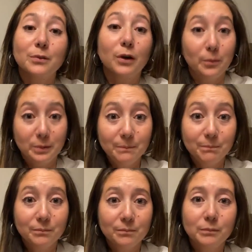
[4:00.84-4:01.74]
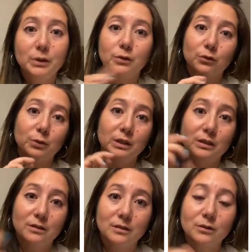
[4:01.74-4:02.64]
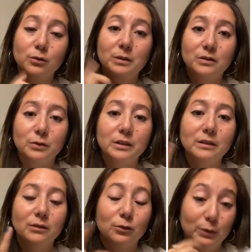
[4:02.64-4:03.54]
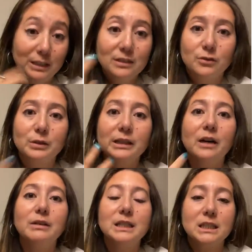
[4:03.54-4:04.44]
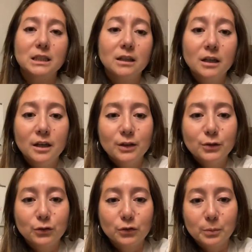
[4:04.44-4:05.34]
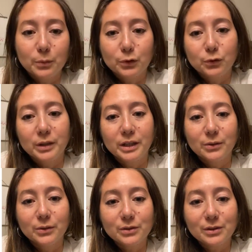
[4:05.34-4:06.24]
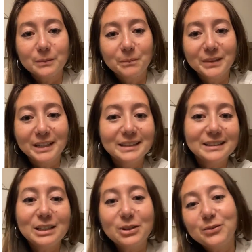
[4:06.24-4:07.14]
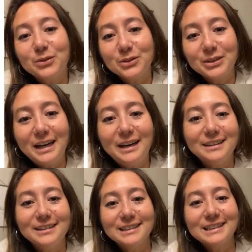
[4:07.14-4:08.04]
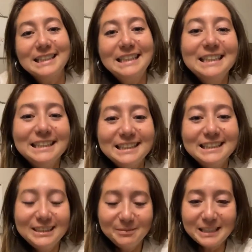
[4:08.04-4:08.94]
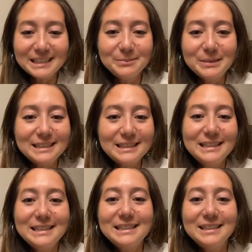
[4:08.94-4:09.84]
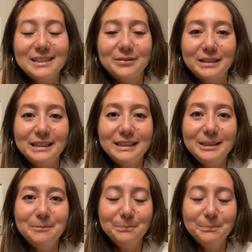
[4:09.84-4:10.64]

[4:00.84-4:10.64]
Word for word: hubby because we need to be solid we need solidarity to support one another thank you for the heart merci merci Stéphanie